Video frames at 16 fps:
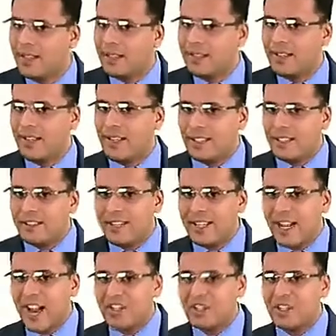Take this
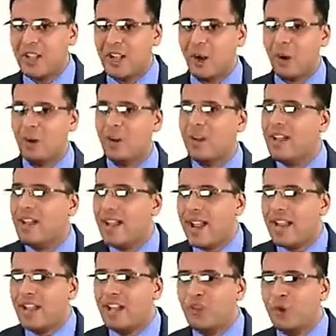reaction now,
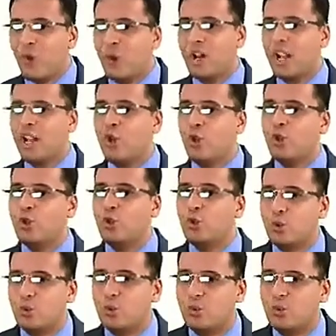NH4NO2